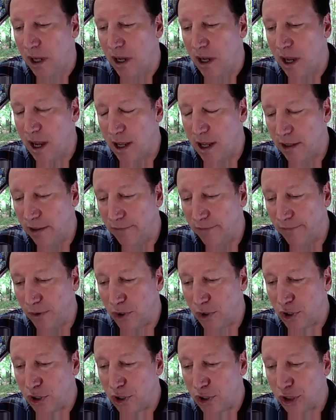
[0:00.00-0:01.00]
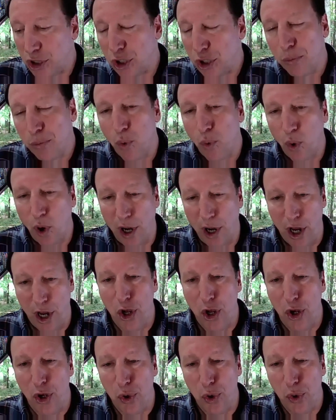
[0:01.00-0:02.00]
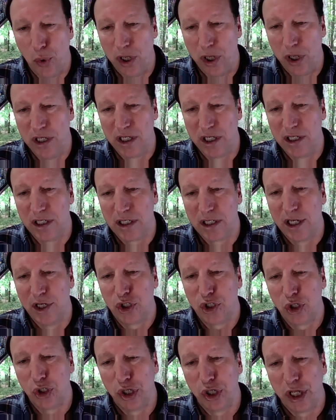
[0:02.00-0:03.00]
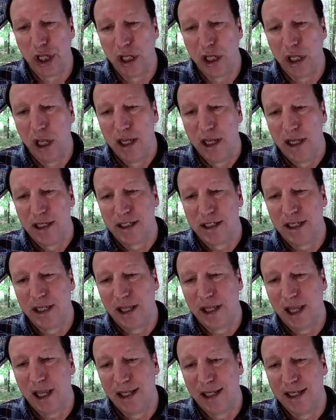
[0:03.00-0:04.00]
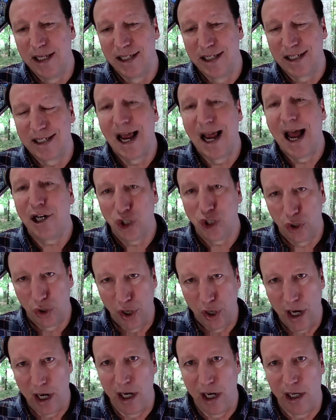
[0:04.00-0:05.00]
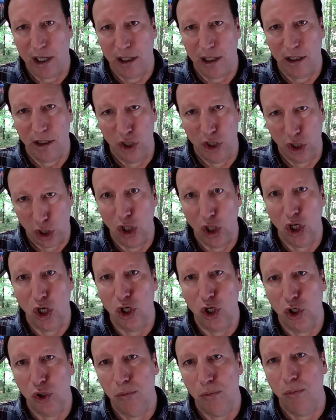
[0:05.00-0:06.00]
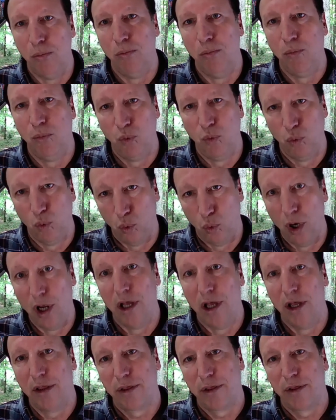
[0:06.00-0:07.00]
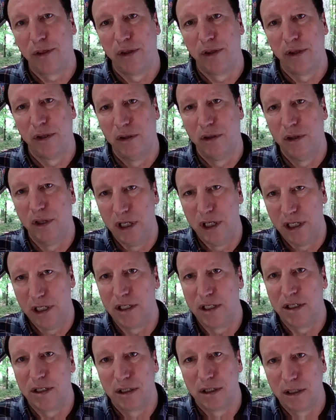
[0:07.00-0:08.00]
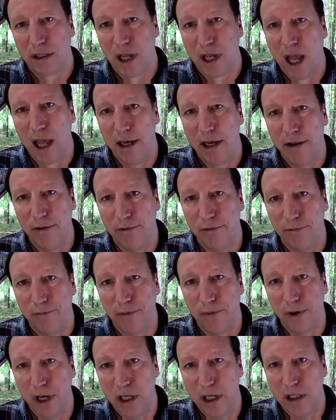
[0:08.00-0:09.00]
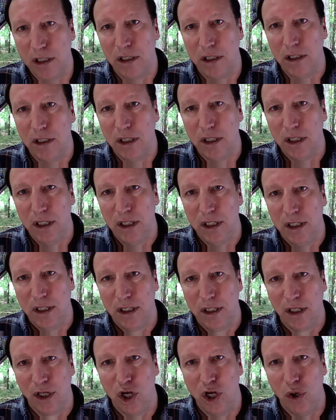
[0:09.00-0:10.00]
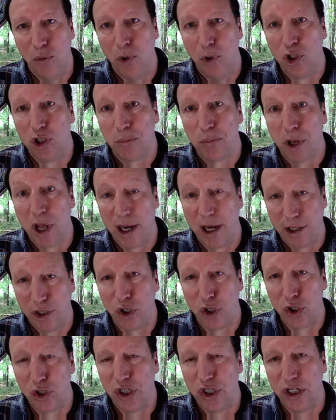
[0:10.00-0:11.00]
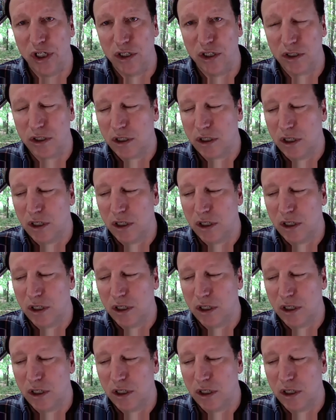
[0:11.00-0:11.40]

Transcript: And the version 2.0 is essentially seeking to saturate the globe with these kind of, you know, multiplying churches,